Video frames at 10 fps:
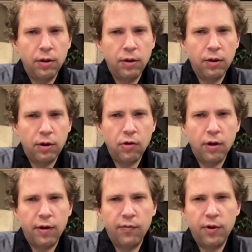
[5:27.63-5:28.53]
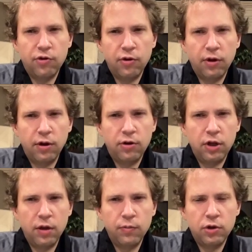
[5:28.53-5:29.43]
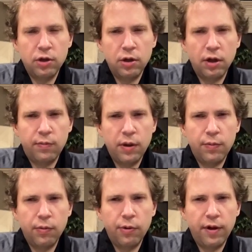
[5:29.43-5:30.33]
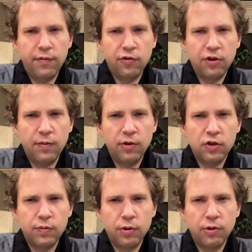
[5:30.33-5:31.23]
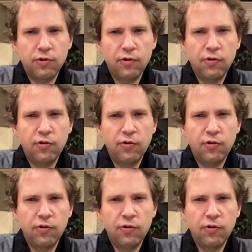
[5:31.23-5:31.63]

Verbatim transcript: like you know how I mentioned like DMT, like people will have the same experiences.